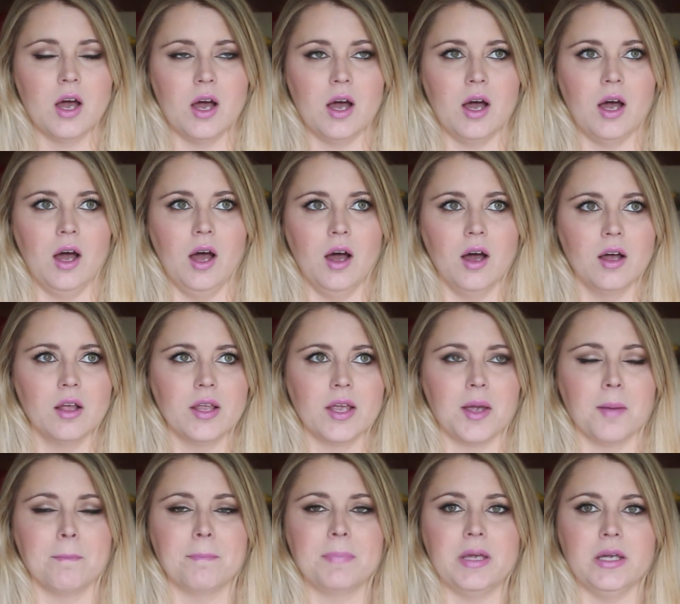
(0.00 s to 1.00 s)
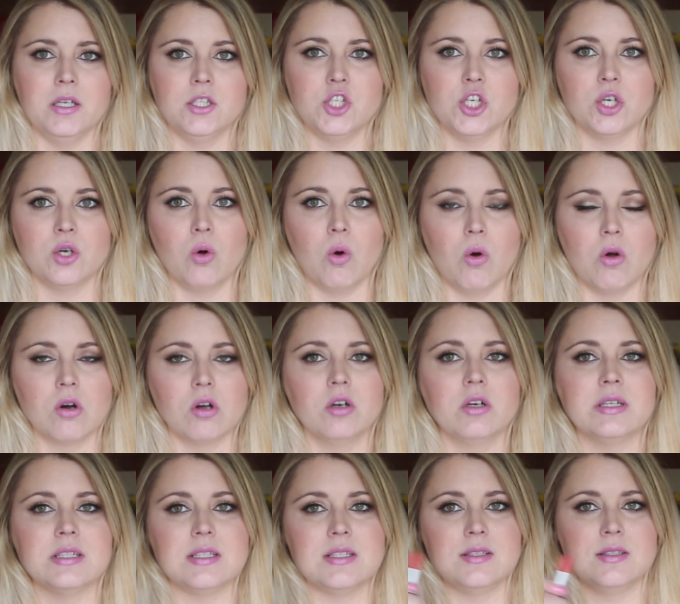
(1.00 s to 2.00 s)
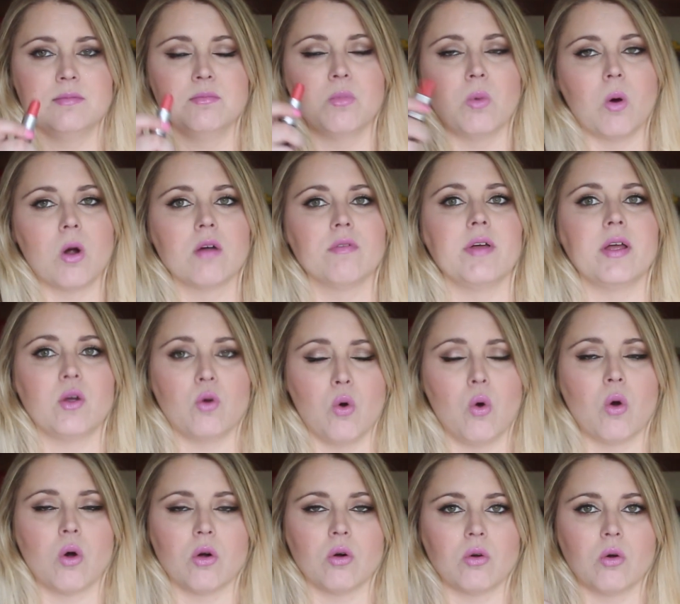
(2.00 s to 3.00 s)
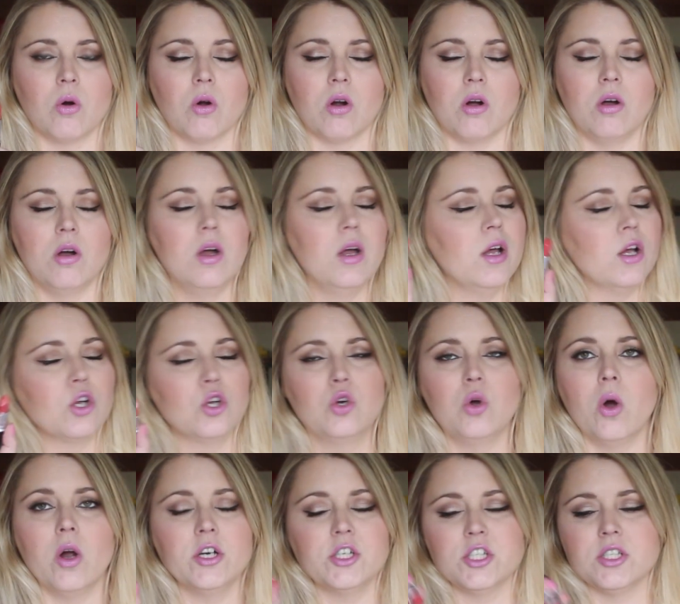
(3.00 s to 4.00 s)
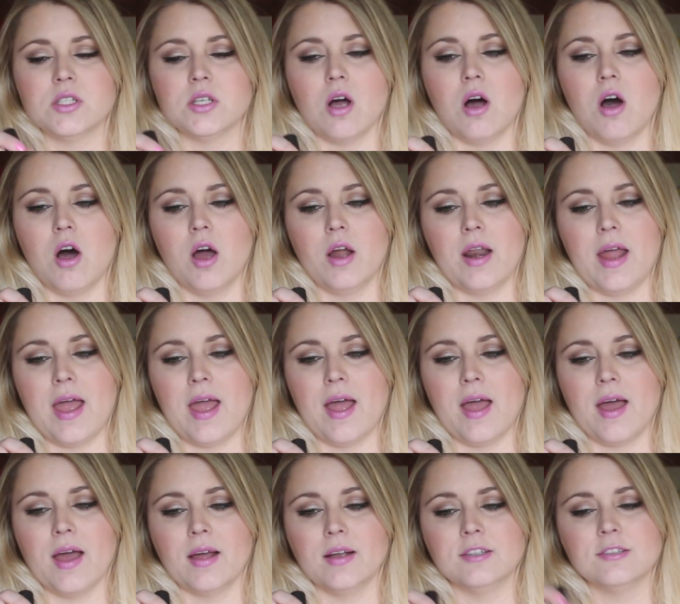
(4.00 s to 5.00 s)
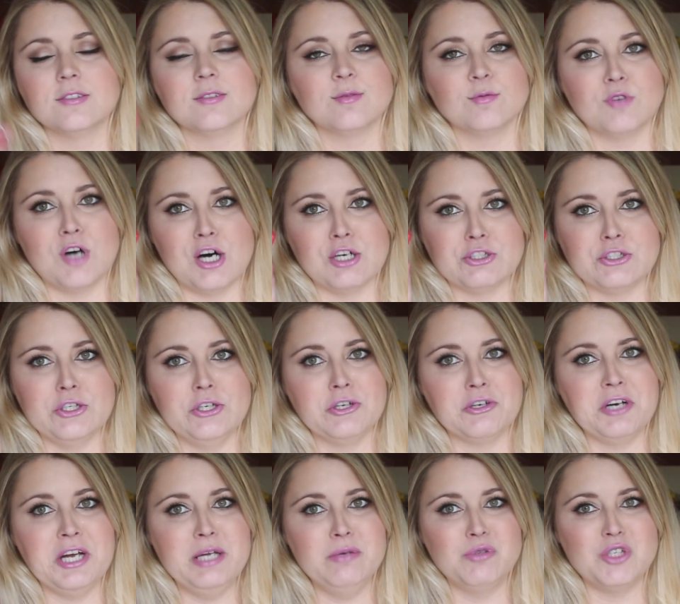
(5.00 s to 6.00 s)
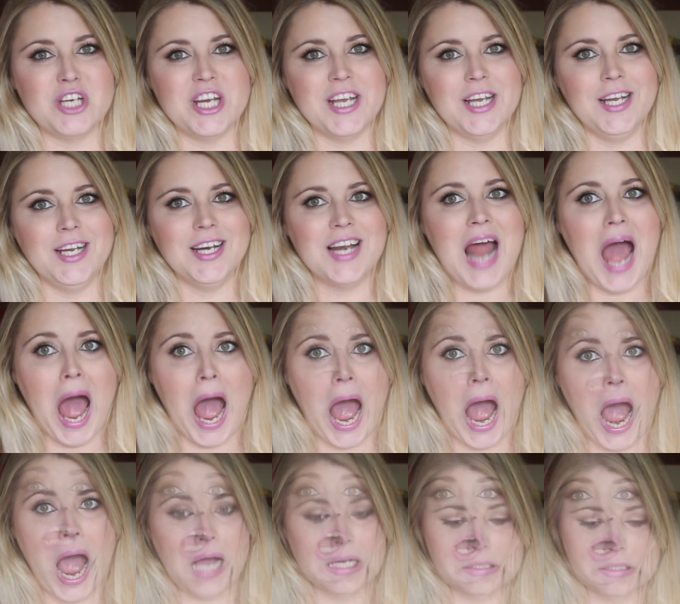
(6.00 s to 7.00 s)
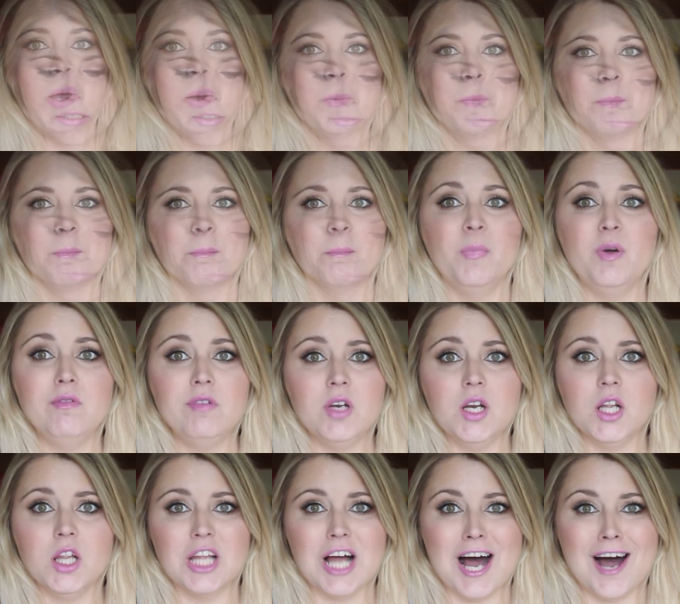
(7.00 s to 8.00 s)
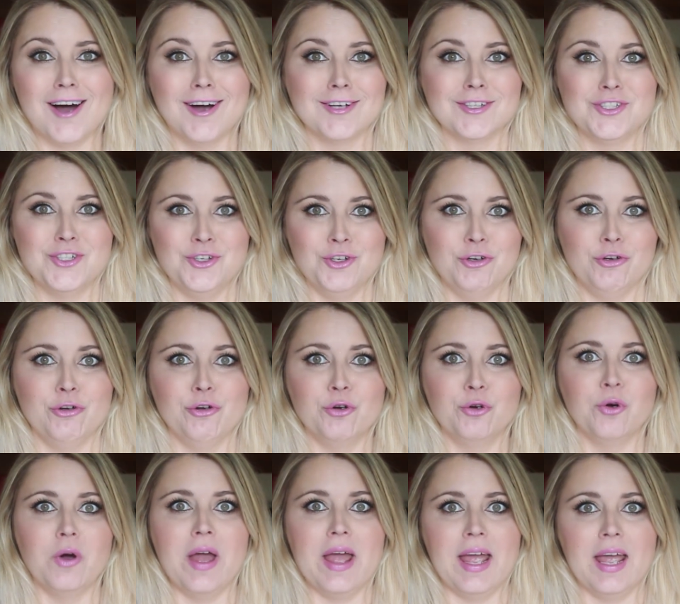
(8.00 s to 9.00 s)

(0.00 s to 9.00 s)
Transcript: like a peachy coral. It's more of a coral. Gorgeous on, and also a cream sheen. Moving along to